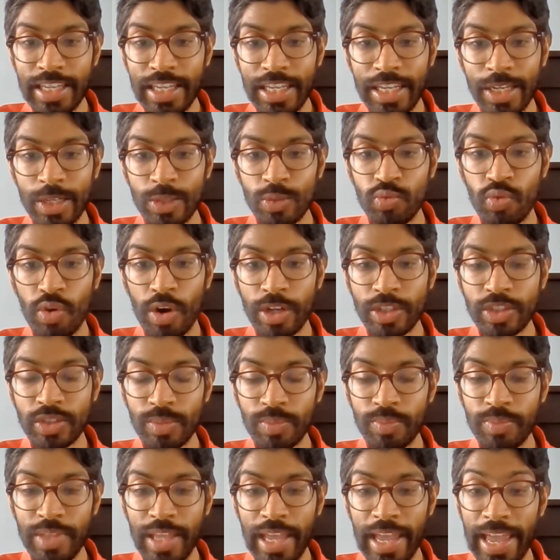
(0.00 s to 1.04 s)
is right
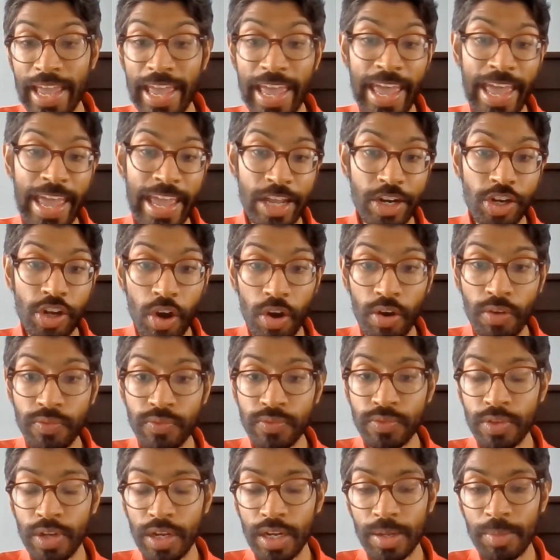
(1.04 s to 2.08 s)
up there ahead of
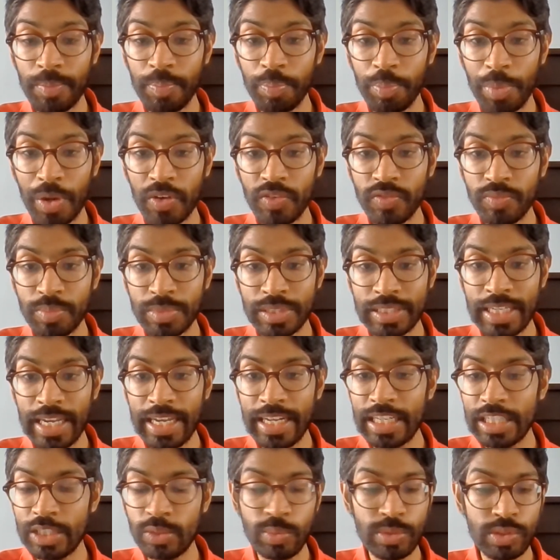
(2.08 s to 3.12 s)
both
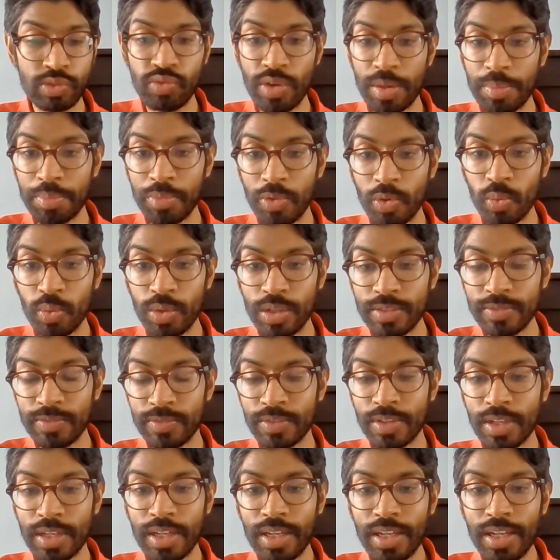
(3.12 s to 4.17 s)
Mercedes, which Red Bull would
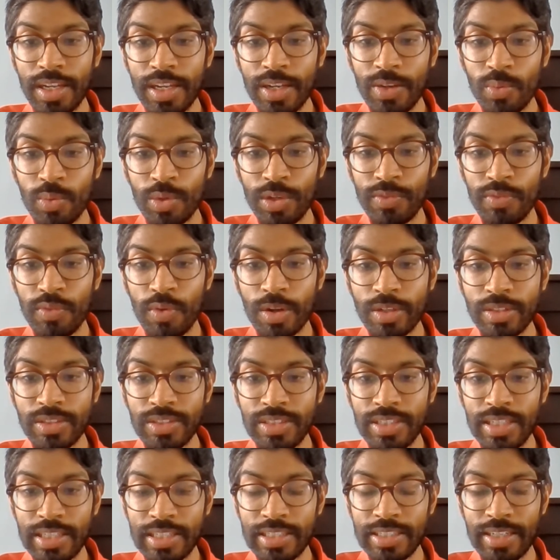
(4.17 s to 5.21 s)
have
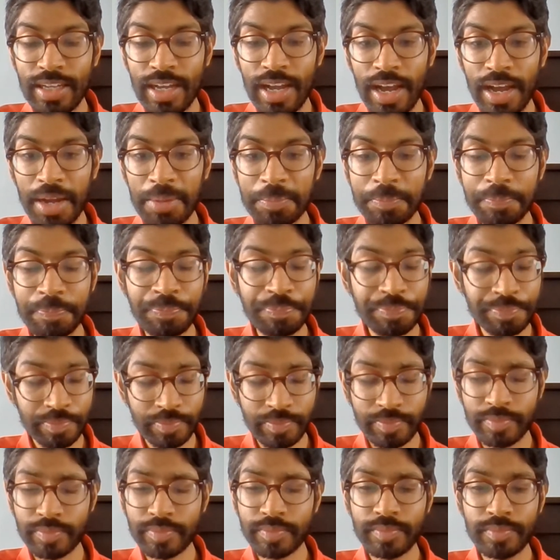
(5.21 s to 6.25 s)
wanted. And
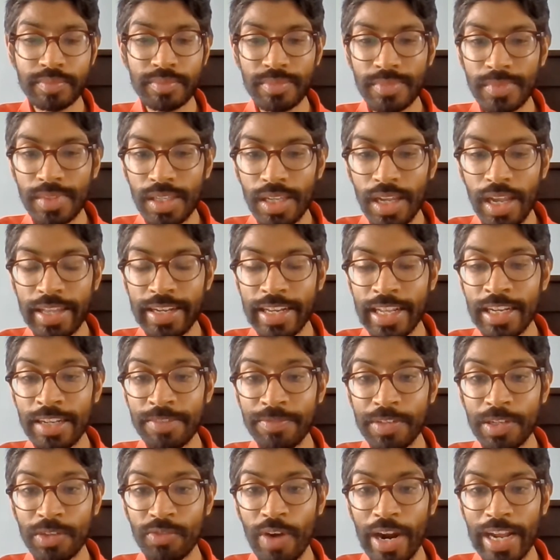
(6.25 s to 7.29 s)
then
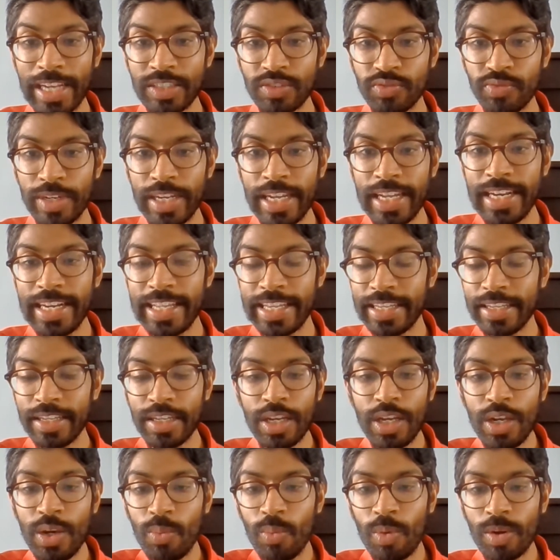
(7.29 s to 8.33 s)
for the race, really,
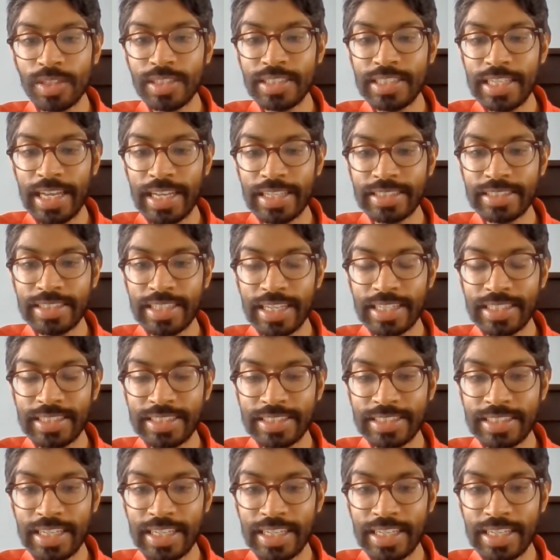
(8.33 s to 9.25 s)
once he had that